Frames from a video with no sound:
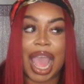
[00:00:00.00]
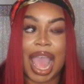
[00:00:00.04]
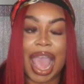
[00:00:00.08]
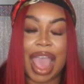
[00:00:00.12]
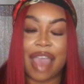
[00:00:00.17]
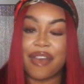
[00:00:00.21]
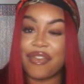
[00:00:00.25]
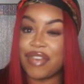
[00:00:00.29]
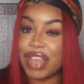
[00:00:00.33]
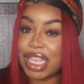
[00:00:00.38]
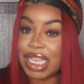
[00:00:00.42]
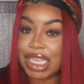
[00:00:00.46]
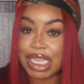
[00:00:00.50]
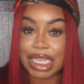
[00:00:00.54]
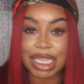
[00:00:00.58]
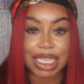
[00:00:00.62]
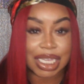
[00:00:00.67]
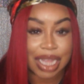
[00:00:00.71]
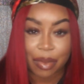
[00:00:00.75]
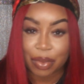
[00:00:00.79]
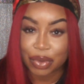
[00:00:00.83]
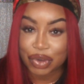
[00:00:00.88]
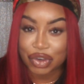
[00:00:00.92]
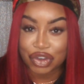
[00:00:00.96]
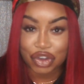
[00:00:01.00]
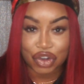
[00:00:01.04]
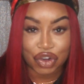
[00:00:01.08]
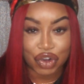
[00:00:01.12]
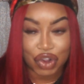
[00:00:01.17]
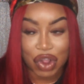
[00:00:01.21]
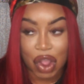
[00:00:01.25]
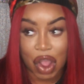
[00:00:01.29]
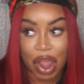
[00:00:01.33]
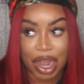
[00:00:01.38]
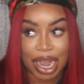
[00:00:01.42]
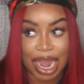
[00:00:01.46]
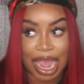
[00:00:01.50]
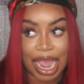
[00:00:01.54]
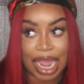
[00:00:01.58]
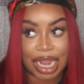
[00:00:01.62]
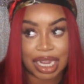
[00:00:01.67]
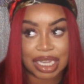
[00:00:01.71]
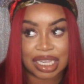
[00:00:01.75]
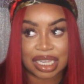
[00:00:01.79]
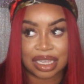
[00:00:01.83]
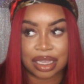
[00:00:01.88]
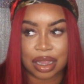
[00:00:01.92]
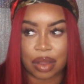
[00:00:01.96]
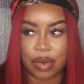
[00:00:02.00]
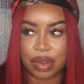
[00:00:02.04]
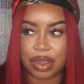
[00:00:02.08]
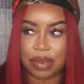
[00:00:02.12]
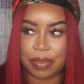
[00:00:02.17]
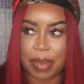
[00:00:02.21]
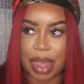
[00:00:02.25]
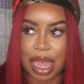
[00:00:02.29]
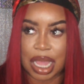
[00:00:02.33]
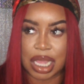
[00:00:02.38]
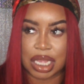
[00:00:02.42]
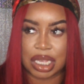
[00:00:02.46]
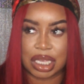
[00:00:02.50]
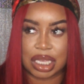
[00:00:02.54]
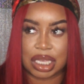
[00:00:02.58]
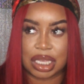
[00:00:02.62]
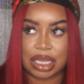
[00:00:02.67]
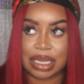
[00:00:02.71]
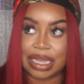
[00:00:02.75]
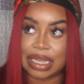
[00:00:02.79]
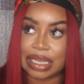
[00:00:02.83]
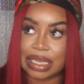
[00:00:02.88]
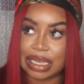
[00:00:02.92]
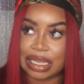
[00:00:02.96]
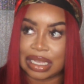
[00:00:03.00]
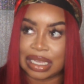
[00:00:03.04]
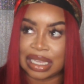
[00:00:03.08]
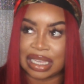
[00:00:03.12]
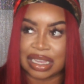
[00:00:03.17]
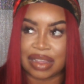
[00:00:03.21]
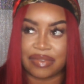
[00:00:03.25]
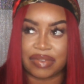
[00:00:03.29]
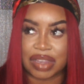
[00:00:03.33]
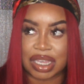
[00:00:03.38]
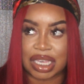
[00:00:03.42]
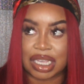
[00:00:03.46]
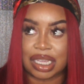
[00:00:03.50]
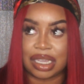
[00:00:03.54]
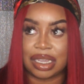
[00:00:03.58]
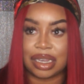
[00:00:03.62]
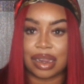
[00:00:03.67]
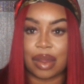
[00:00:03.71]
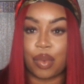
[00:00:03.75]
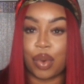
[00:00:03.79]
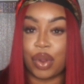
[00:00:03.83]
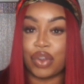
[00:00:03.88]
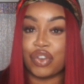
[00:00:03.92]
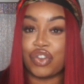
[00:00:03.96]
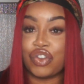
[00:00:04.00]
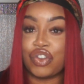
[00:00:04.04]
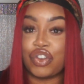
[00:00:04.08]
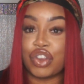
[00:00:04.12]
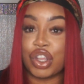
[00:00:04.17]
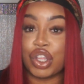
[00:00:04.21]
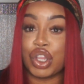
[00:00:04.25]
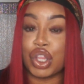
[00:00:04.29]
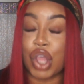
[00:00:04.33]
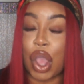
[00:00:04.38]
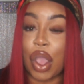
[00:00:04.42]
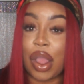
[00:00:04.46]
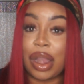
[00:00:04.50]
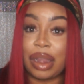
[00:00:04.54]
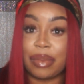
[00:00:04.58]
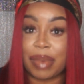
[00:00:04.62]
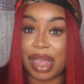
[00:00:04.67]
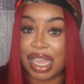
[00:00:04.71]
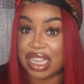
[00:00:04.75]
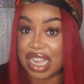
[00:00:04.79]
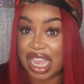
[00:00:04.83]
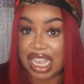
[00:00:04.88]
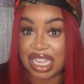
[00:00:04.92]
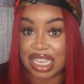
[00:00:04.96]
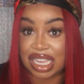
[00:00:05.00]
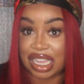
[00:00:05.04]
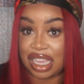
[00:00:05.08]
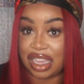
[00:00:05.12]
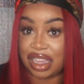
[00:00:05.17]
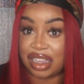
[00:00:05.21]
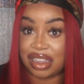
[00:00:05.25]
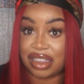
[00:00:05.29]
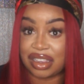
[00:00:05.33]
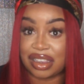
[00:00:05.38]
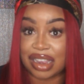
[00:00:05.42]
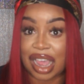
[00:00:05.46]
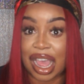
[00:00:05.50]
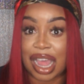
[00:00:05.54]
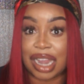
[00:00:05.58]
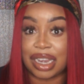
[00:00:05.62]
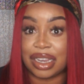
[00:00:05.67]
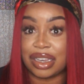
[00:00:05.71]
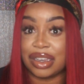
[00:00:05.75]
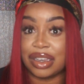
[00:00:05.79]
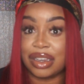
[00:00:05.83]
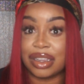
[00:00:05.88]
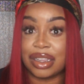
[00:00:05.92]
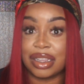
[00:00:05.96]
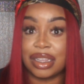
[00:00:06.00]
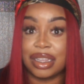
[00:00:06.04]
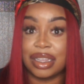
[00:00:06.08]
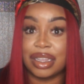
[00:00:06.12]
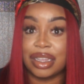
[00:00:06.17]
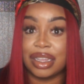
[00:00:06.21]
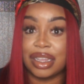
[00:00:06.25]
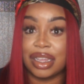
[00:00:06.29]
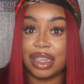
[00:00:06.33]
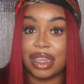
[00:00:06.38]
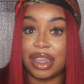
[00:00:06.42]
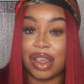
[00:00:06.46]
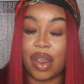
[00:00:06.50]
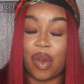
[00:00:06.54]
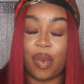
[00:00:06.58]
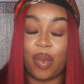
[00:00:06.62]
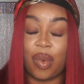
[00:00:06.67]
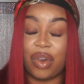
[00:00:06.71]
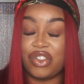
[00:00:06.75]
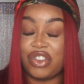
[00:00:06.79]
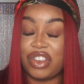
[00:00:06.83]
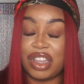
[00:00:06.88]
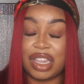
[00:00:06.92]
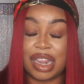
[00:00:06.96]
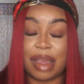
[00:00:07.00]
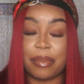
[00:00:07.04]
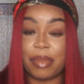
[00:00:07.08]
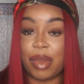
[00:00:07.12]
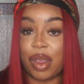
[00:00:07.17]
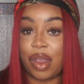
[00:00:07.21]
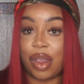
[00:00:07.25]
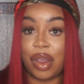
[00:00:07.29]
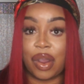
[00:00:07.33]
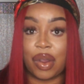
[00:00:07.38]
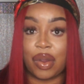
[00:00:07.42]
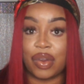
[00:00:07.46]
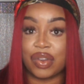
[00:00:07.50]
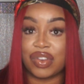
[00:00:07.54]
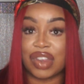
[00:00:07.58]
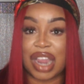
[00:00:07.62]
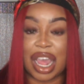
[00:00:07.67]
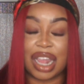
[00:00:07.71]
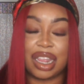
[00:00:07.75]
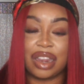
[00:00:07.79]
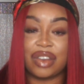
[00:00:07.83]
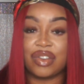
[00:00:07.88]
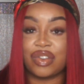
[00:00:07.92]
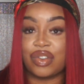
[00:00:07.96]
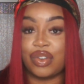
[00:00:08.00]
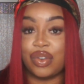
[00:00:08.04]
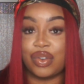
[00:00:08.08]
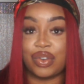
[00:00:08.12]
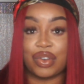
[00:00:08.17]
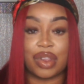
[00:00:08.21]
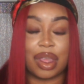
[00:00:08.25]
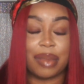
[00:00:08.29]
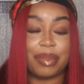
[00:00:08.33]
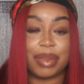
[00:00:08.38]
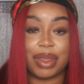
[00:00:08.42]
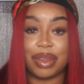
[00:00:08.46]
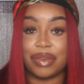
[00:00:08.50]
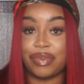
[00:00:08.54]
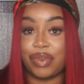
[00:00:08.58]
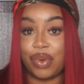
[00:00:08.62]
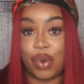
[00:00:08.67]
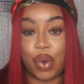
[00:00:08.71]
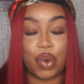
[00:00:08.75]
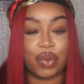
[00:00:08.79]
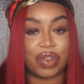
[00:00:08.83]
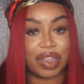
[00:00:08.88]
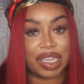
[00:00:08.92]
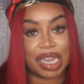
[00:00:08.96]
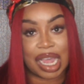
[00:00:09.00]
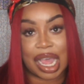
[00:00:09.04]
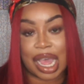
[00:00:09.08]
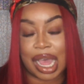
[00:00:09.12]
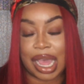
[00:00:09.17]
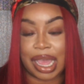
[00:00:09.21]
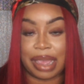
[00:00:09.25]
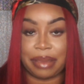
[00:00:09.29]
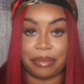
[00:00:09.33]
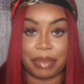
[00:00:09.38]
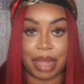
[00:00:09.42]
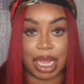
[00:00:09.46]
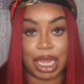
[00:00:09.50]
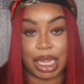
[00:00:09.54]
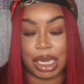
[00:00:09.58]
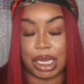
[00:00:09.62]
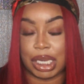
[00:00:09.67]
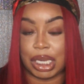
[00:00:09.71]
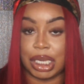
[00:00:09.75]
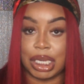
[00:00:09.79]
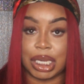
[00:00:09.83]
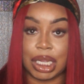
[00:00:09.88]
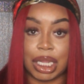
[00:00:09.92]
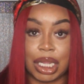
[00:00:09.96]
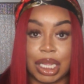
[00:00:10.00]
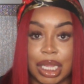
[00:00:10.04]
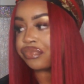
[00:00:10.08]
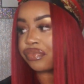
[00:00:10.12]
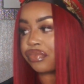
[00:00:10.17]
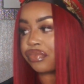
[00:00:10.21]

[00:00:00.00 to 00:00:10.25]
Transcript: Ever since I was younger, like since I was about 16, 17, I watched The Only Way is Essex, and watching them girls, like, they just look so beautiful all the time. And